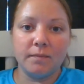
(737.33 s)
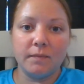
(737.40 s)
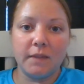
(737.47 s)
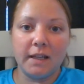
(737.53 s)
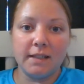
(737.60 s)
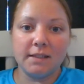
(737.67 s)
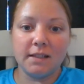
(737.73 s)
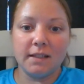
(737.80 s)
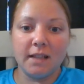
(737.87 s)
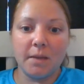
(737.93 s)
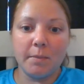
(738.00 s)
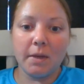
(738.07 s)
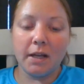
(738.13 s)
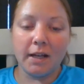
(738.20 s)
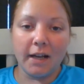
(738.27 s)
things that they
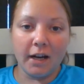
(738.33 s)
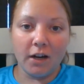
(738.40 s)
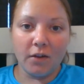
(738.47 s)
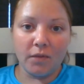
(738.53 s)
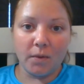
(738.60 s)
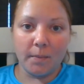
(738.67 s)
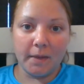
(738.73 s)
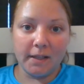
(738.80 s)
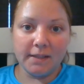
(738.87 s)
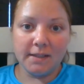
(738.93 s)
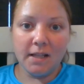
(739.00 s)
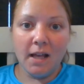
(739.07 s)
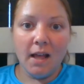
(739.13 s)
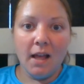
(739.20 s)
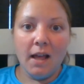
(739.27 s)
may inherit from us,
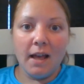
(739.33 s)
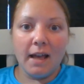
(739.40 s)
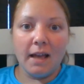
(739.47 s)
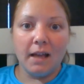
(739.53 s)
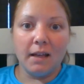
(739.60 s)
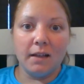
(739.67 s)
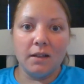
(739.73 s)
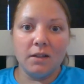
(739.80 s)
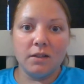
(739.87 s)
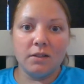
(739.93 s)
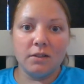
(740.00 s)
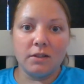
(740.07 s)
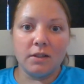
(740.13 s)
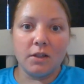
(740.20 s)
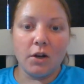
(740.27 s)
and
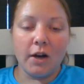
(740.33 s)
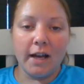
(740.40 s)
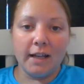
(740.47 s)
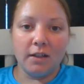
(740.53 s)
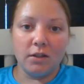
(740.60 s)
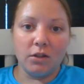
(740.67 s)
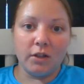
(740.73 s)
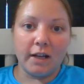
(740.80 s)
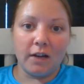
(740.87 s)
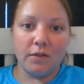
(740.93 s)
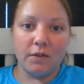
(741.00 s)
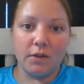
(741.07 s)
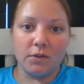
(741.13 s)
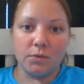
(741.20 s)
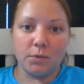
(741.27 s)
go ahead and look out
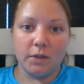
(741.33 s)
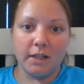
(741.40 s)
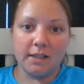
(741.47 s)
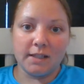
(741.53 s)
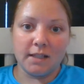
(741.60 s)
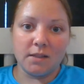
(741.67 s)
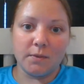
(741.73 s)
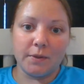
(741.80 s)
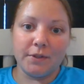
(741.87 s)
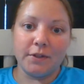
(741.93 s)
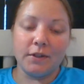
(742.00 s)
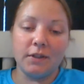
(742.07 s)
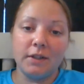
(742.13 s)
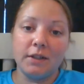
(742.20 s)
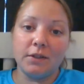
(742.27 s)
for those warning signs while
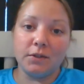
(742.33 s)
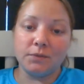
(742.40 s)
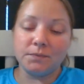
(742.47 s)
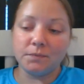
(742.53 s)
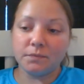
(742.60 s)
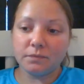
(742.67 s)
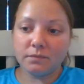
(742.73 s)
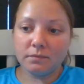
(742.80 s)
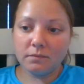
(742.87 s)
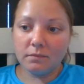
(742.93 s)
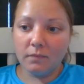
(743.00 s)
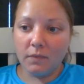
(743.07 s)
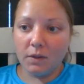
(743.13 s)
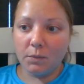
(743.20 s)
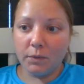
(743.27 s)
they're little.
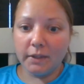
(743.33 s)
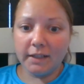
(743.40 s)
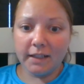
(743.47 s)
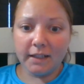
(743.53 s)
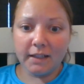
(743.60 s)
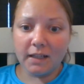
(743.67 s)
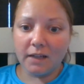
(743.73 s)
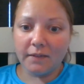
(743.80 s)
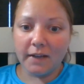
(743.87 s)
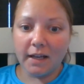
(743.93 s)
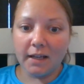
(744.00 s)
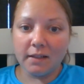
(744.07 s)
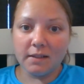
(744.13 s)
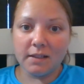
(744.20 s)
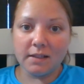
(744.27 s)
One thing that I've
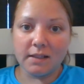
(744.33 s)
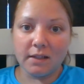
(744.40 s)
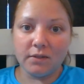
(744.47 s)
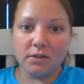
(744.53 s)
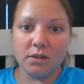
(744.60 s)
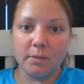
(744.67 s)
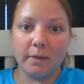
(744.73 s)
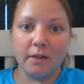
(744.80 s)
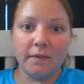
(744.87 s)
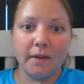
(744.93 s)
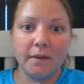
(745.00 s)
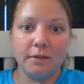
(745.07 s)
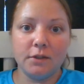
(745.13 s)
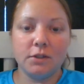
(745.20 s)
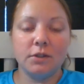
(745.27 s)
had since I was about
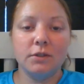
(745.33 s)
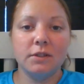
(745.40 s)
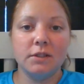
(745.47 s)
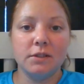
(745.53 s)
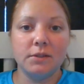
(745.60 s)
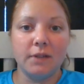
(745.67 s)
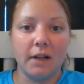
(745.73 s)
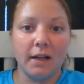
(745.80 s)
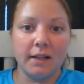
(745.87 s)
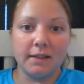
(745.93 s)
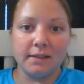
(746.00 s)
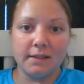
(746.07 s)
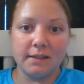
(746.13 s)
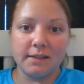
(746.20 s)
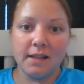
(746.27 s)
5 years old is
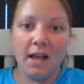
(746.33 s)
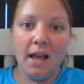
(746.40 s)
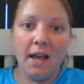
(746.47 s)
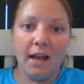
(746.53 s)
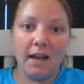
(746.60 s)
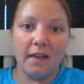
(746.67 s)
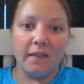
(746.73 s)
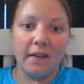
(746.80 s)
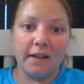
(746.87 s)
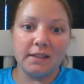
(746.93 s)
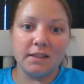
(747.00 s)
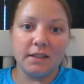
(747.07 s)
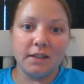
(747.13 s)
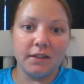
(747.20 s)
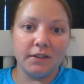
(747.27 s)
psoriasis, and
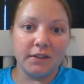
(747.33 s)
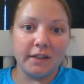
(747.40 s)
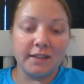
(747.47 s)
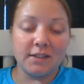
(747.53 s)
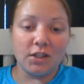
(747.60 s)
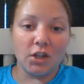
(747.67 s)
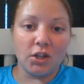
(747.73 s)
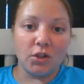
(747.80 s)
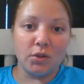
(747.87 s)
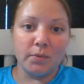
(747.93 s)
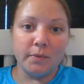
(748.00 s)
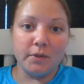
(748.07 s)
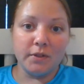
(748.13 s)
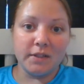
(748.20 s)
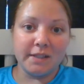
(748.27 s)
that's an
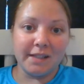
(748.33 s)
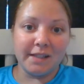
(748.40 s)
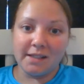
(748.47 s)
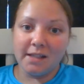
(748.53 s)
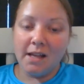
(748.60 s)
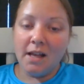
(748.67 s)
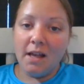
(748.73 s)
autoimmune disease.